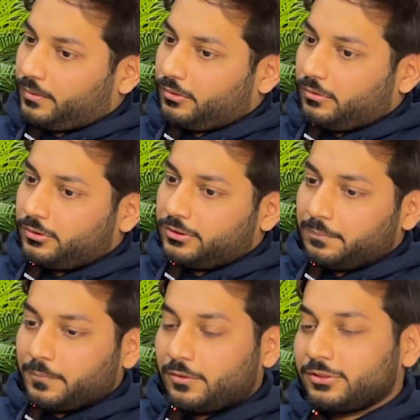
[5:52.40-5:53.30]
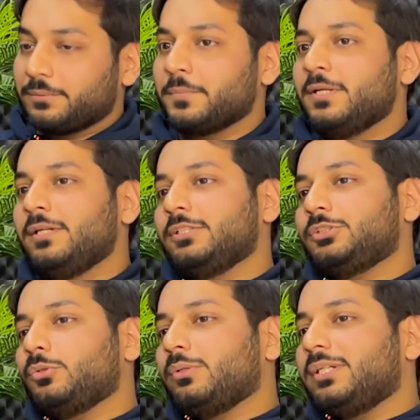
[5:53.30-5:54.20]
Awesome, awesome.
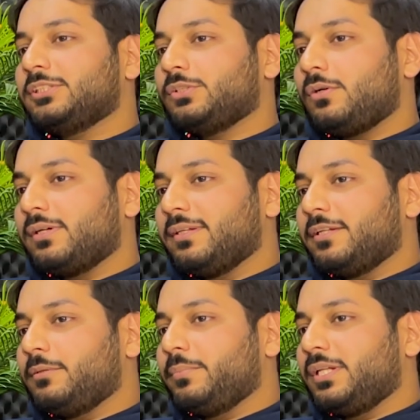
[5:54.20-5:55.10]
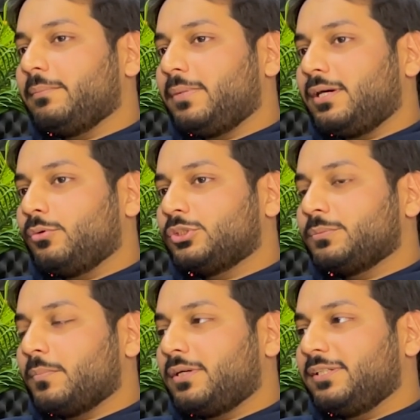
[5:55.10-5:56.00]
So let's talk a little bit about
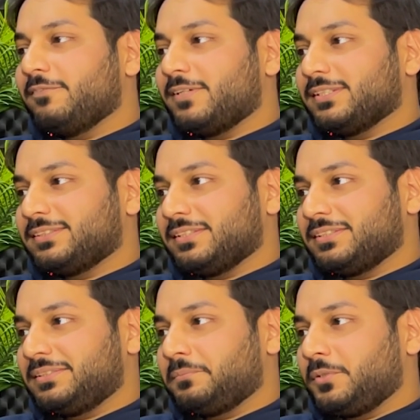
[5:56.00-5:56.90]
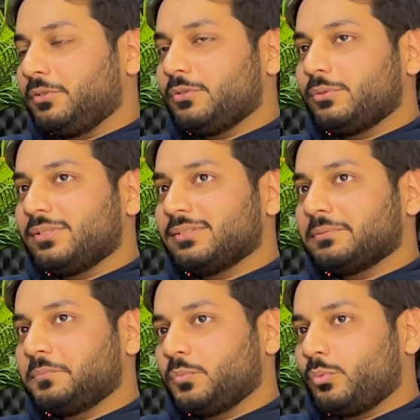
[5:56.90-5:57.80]
smart devices. The
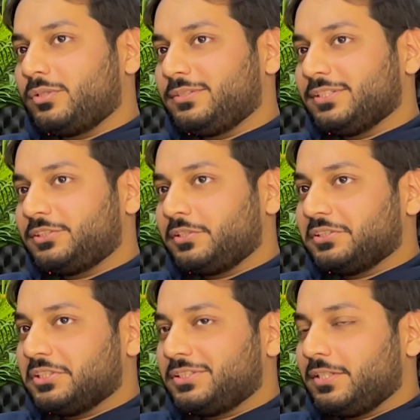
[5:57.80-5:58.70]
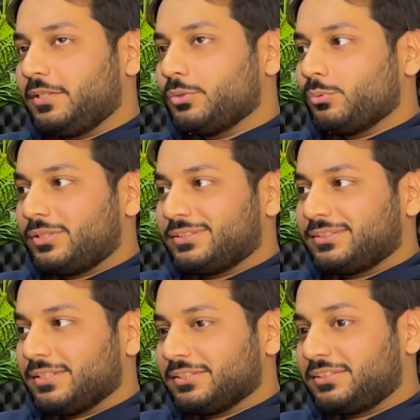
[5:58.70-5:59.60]
world is transitioning towards
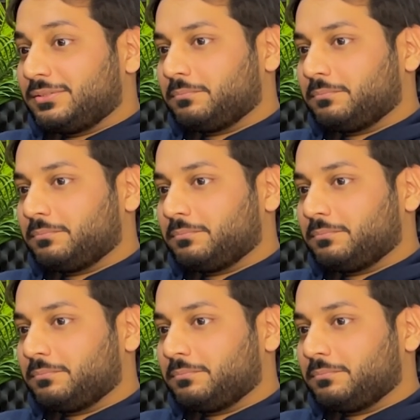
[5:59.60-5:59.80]
this